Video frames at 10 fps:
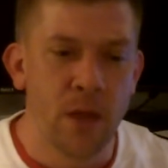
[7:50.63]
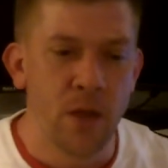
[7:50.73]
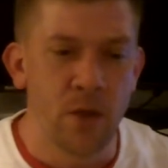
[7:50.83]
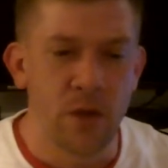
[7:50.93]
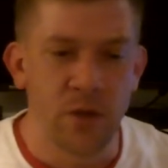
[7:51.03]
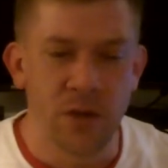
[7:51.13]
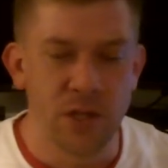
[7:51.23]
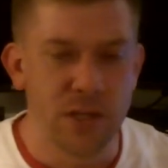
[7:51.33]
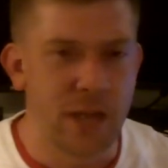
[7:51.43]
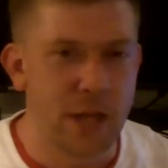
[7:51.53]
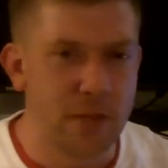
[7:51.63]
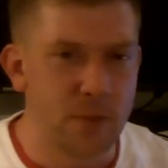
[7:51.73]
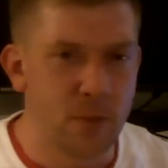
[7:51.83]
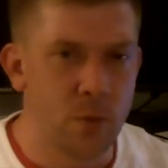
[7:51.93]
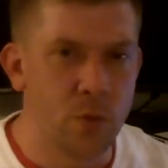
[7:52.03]
Either as an
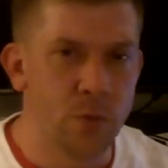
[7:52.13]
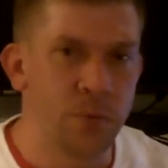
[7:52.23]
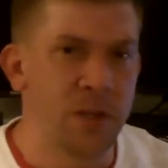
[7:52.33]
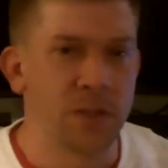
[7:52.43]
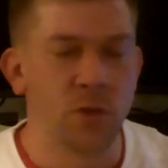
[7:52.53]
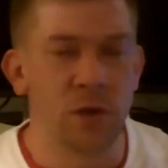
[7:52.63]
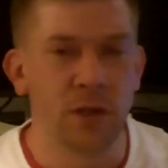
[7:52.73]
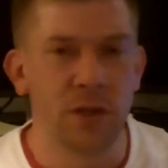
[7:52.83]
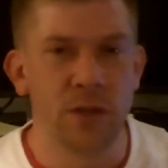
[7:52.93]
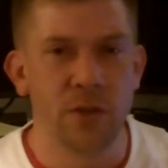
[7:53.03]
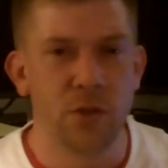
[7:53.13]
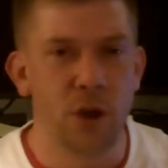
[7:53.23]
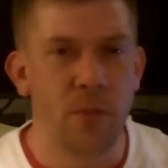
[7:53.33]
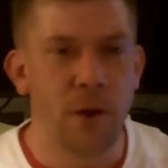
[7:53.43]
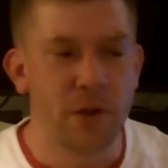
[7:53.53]
attachment or paste it directly into the
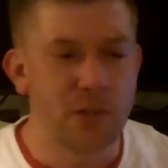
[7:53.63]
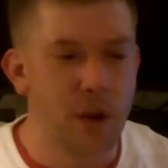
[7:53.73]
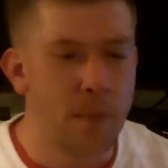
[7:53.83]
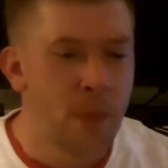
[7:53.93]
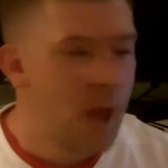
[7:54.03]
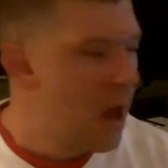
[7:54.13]
Dropbox there.